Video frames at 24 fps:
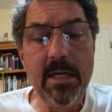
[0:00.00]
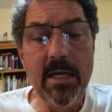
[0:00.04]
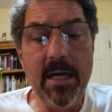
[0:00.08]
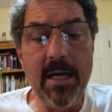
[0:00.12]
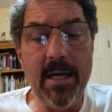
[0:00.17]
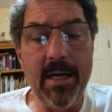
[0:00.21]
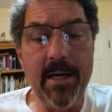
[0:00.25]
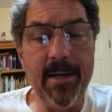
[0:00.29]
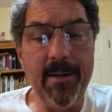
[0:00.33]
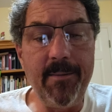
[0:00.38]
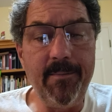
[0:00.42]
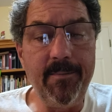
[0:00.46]

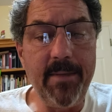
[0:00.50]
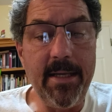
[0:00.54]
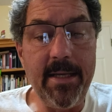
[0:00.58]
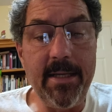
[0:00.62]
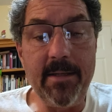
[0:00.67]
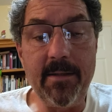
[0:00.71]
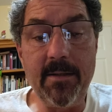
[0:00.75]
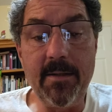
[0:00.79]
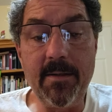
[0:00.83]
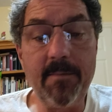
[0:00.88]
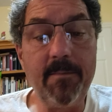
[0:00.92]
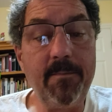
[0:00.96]
um,
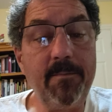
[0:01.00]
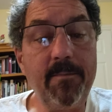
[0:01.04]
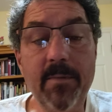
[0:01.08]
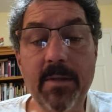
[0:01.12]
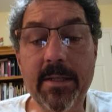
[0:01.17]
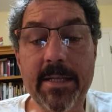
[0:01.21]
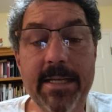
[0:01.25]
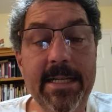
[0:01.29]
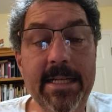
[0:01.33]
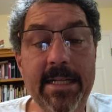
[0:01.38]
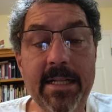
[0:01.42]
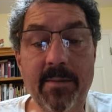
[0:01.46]
and
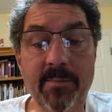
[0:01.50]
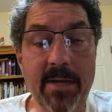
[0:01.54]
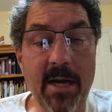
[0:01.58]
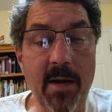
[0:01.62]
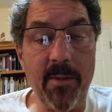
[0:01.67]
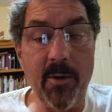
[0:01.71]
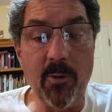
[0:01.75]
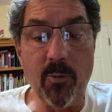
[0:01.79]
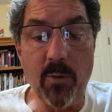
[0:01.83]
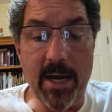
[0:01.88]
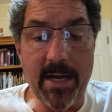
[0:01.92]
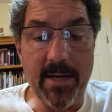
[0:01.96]
leading them
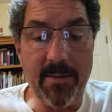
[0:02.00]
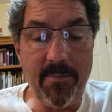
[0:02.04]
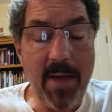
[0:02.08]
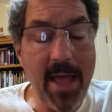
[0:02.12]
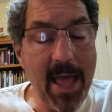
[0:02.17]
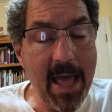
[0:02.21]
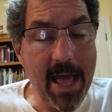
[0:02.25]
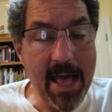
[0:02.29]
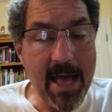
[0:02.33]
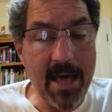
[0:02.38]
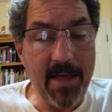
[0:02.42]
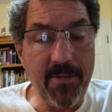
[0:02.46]
down the right
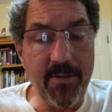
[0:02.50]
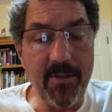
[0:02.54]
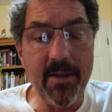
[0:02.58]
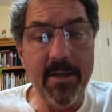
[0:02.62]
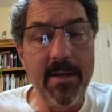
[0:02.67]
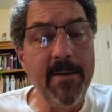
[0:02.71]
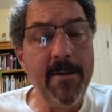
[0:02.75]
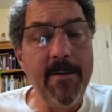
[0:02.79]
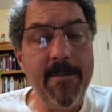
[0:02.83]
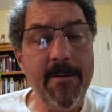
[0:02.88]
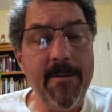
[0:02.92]
path